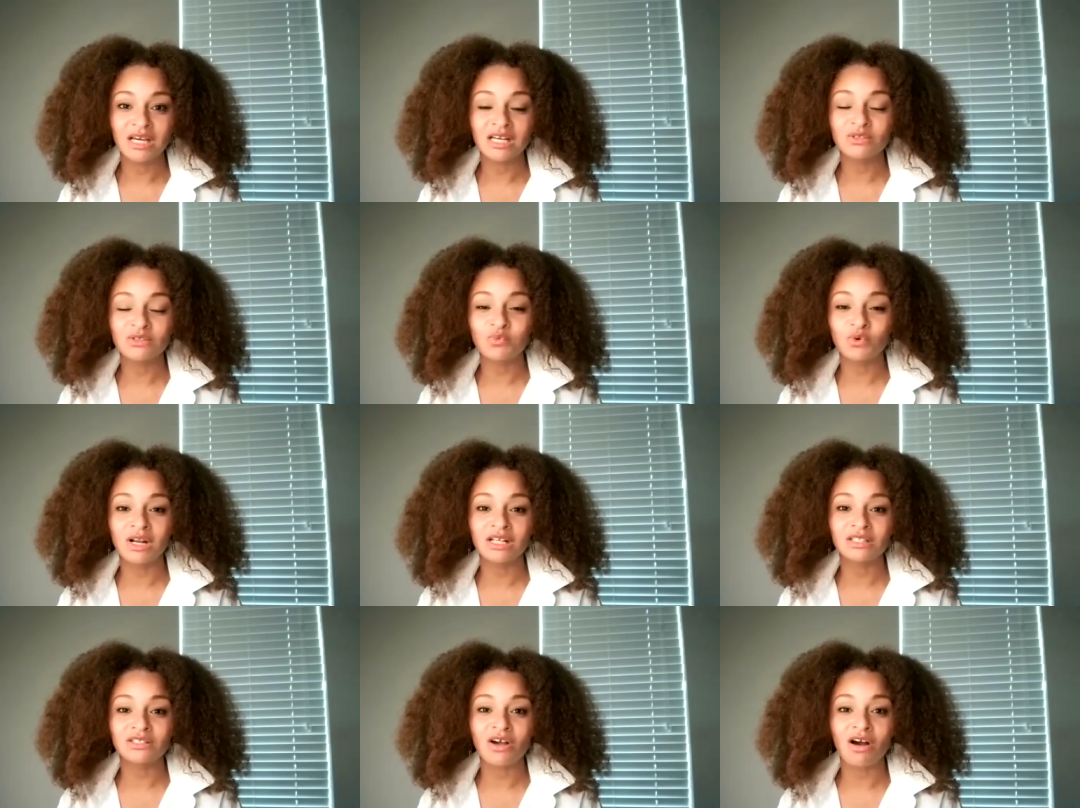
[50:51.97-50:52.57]

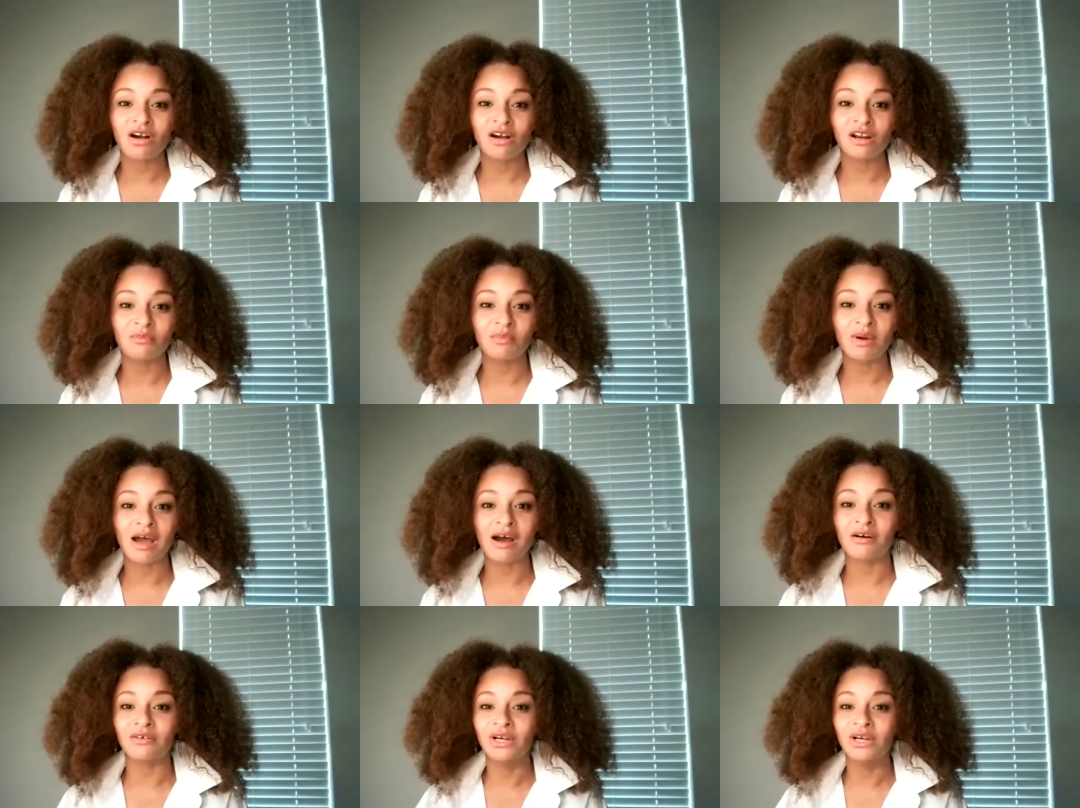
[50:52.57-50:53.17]
because we're not
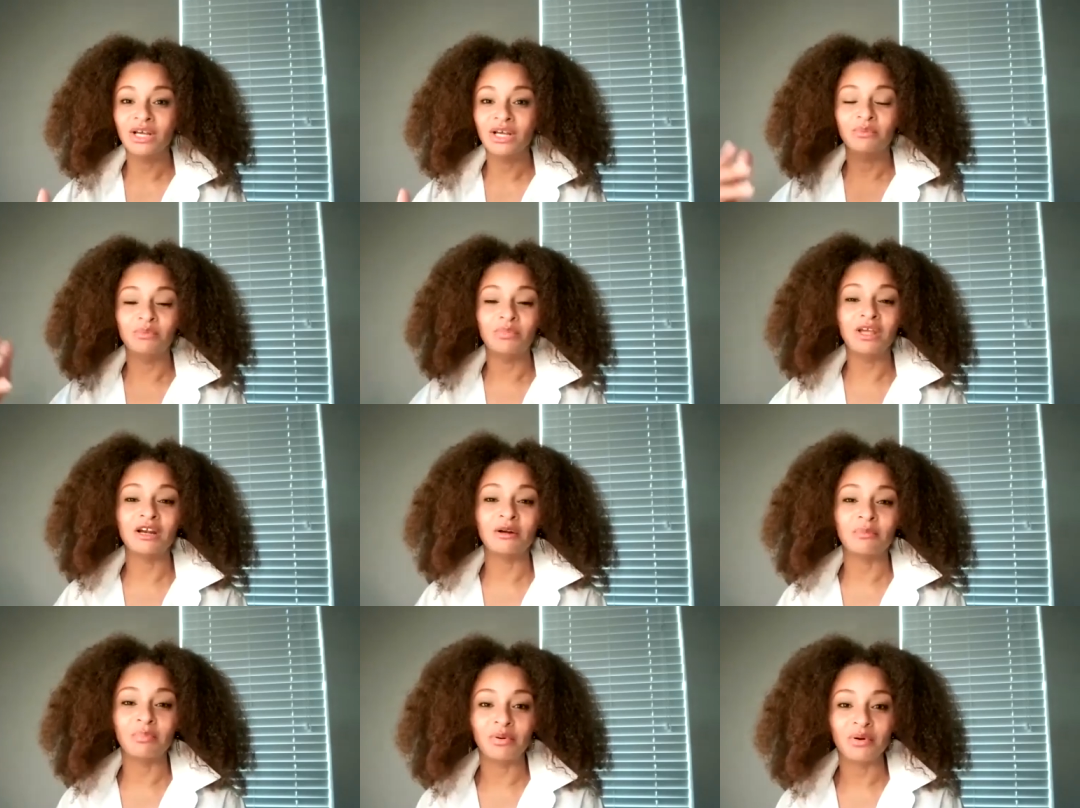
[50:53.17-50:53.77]
talking about
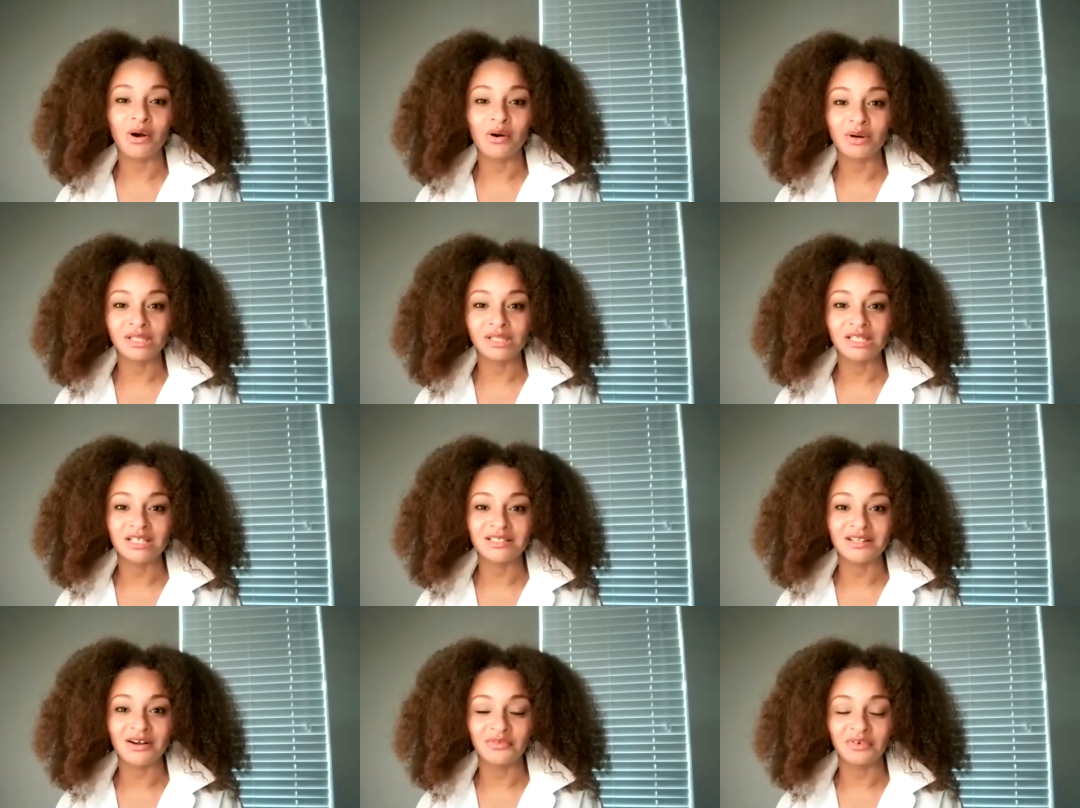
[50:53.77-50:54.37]
being a
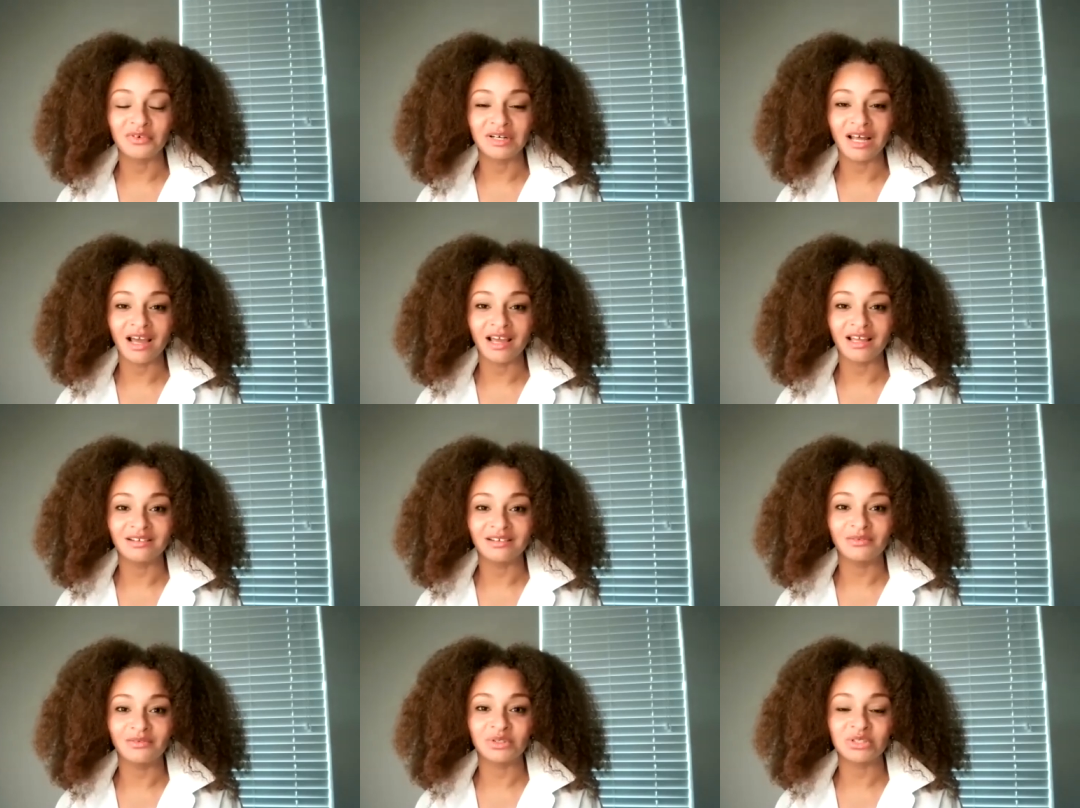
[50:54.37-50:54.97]
pro at this
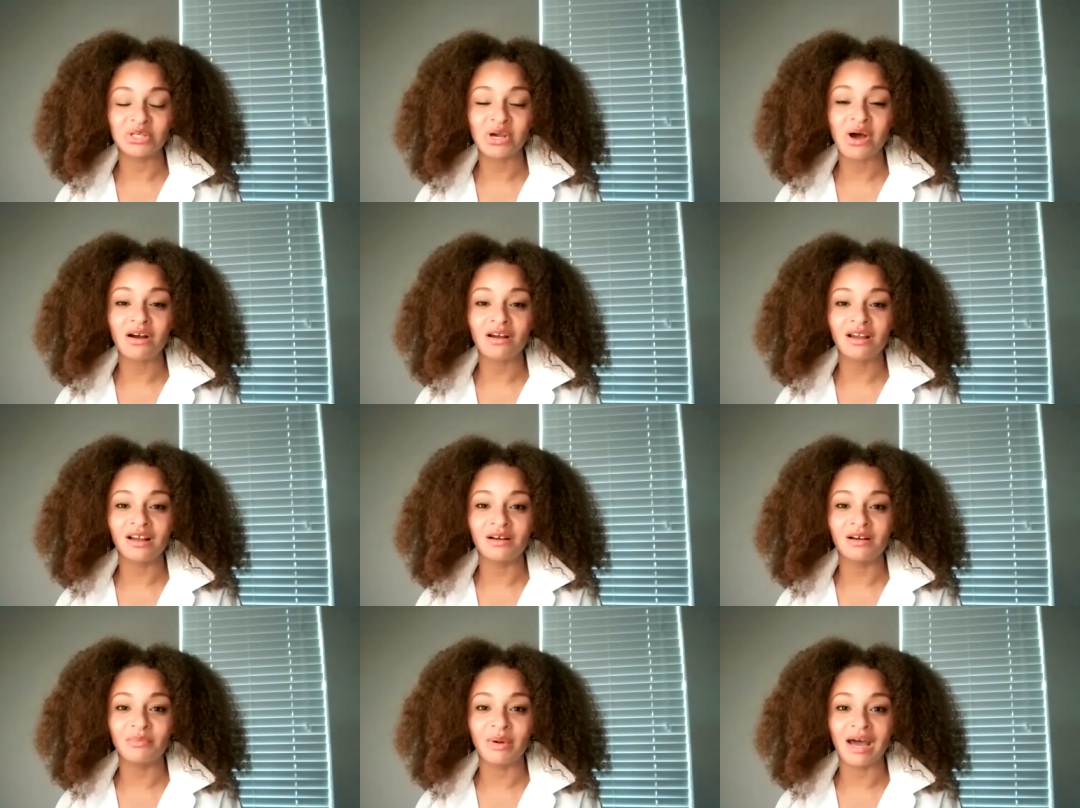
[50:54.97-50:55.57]
overnight we're
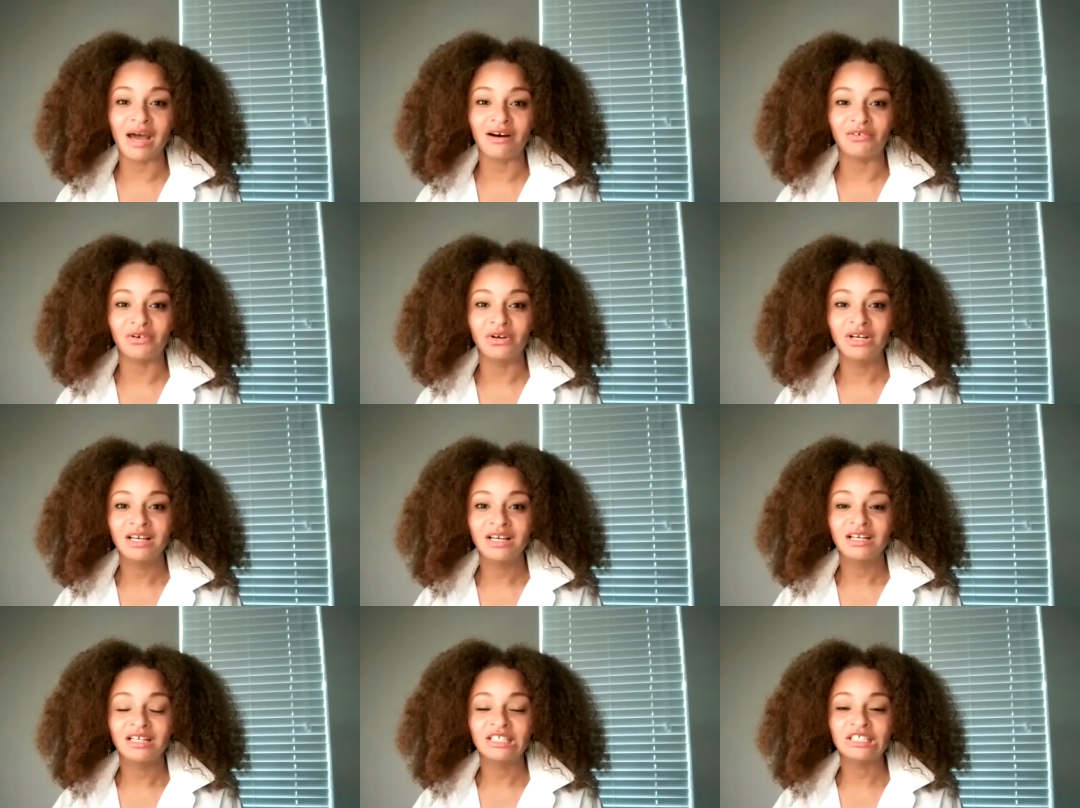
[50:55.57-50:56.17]
talking
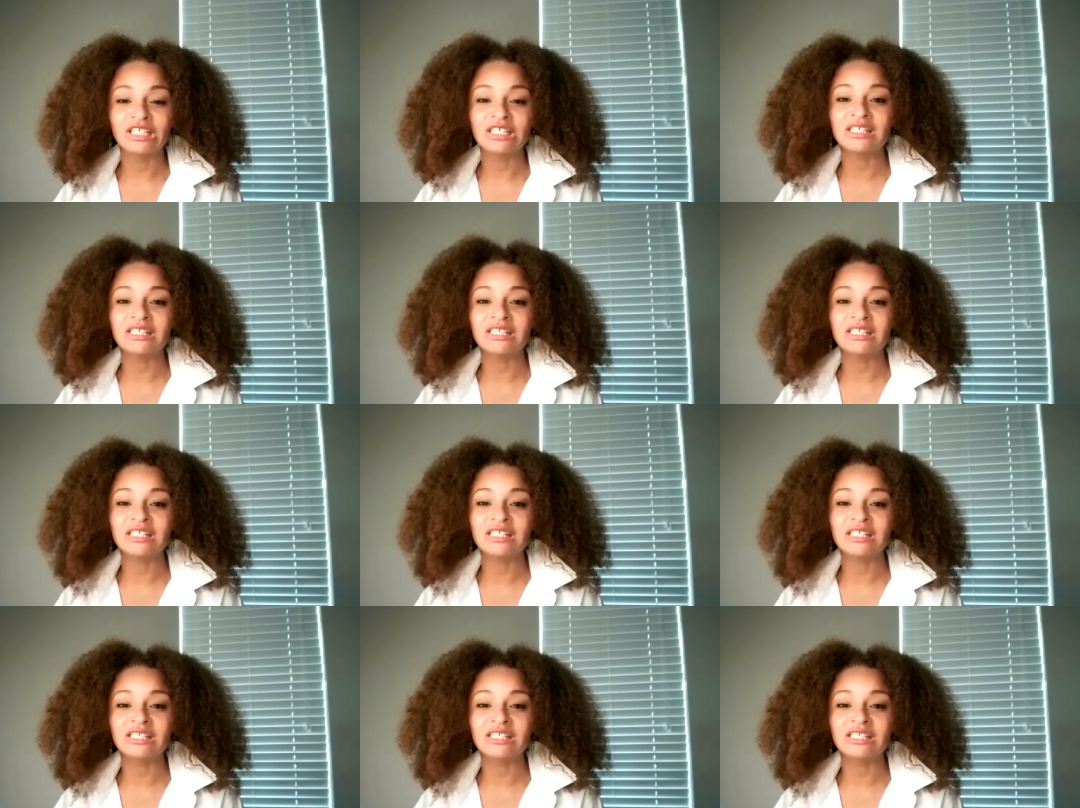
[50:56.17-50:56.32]
about